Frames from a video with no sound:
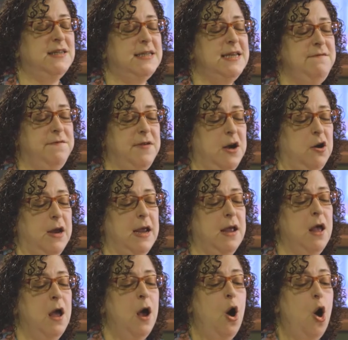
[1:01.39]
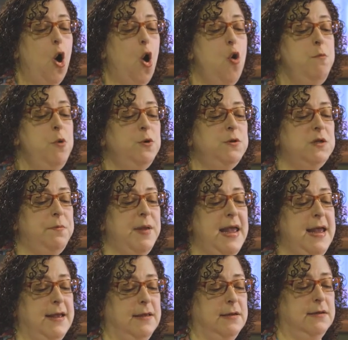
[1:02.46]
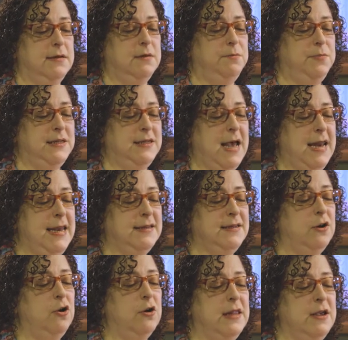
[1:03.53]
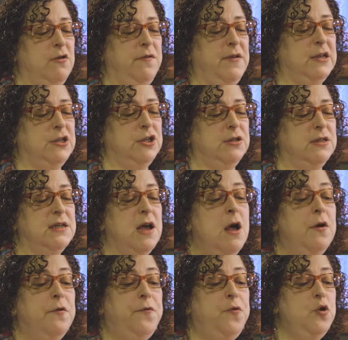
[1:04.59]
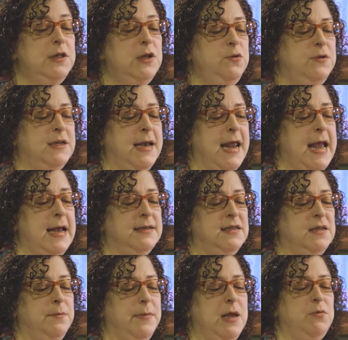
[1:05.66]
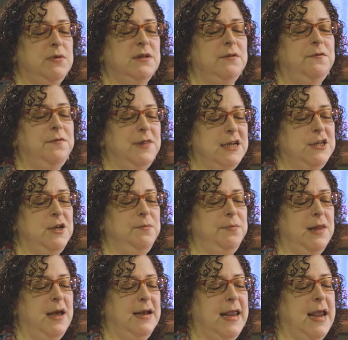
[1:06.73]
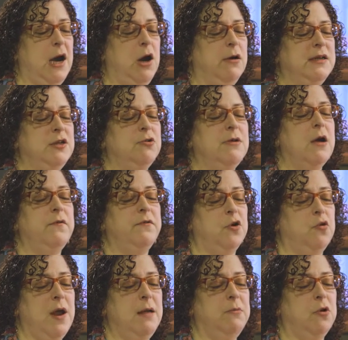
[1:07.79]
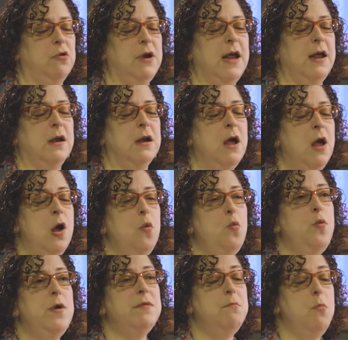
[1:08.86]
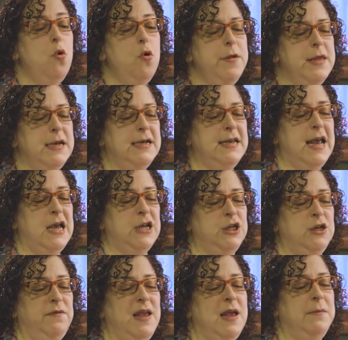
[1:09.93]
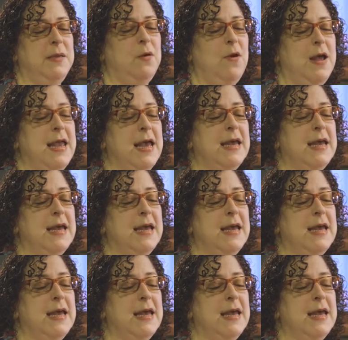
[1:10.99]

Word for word: seafaring almost pales beside his earlier ventures. Footloose and handsome, he was a flesh and blood character out of Graham Greene, with more than a dash of Hemingway